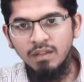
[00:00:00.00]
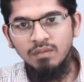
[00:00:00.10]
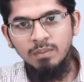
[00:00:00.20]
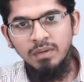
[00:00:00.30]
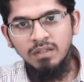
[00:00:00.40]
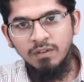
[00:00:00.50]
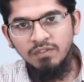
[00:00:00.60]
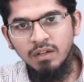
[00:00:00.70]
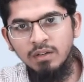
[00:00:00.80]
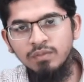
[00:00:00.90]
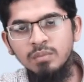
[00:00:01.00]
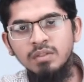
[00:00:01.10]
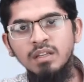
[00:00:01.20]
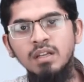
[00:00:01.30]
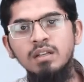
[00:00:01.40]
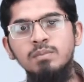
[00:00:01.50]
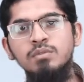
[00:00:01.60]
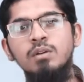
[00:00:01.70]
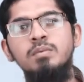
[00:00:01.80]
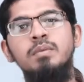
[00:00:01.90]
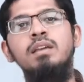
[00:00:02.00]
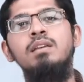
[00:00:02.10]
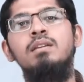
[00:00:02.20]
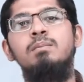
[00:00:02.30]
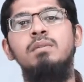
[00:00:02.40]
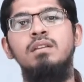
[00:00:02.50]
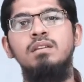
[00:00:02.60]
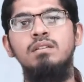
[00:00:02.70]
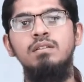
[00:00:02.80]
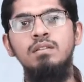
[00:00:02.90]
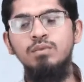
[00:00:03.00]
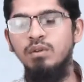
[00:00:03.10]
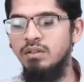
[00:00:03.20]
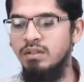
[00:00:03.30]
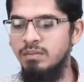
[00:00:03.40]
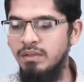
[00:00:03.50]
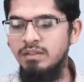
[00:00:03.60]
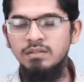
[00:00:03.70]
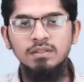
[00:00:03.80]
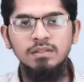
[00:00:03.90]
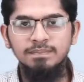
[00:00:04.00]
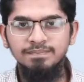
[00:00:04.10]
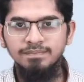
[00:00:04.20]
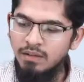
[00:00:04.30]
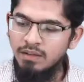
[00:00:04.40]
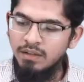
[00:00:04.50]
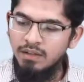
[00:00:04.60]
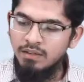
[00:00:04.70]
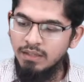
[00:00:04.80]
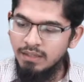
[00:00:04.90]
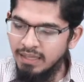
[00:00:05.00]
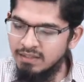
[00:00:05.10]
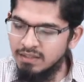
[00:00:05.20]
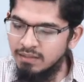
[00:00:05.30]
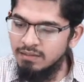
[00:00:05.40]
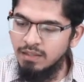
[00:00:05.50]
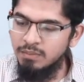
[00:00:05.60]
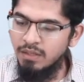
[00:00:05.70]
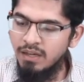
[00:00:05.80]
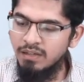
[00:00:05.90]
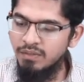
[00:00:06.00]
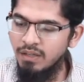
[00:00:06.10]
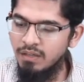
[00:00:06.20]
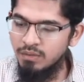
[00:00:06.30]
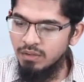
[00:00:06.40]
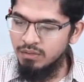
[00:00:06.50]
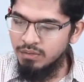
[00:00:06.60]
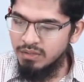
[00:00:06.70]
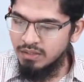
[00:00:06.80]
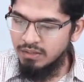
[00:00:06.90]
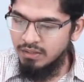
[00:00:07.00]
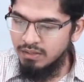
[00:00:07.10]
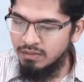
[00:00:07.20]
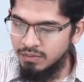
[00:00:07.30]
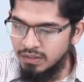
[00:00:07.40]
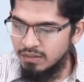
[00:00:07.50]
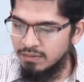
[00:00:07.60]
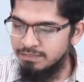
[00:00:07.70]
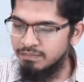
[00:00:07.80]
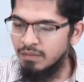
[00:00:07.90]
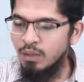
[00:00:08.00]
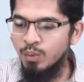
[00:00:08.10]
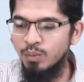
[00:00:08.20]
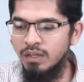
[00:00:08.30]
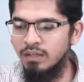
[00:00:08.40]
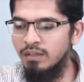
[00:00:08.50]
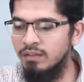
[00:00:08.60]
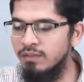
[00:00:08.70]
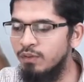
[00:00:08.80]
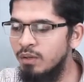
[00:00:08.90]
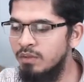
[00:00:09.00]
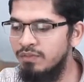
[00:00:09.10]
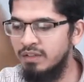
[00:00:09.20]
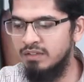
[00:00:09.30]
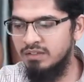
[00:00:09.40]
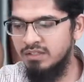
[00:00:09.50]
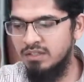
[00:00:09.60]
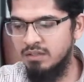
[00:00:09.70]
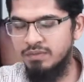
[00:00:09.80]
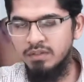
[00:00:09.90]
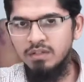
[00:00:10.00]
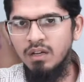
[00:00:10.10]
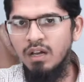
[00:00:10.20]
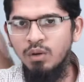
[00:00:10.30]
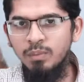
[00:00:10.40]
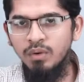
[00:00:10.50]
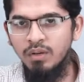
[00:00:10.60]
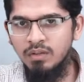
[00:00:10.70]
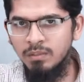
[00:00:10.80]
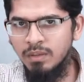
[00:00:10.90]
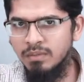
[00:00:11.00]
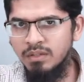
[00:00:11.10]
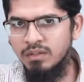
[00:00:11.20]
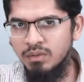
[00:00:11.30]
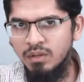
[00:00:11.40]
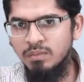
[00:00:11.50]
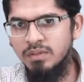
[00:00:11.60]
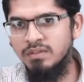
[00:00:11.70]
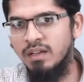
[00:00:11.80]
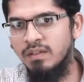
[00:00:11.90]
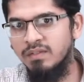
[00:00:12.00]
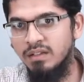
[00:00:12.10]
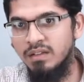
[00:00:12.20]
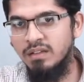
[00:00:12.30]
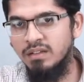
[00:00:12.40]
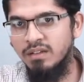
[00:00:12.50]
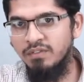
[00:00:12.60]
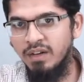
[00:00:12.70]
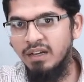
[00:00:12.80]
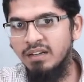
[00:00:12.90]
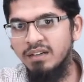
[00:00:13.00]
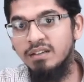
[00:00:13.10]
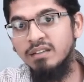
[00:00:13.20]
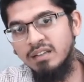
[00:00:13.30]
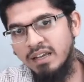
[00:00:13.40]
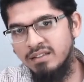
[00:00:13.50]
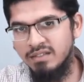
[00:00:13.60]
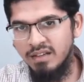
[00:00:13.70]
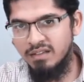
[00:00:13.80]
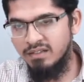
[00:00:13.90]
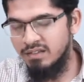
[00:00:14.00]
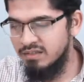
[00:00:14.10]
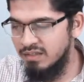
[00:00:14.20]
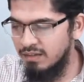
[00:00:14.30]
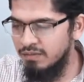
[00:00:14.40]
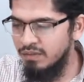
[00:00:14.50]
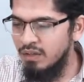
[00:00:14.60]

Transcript: will be different from the heat absorbed by B. This is what it means. The next concept that we are going to study is work. Work is a form of energy transfer. I hope you all remember, you all must have defined it in ninth standard itself.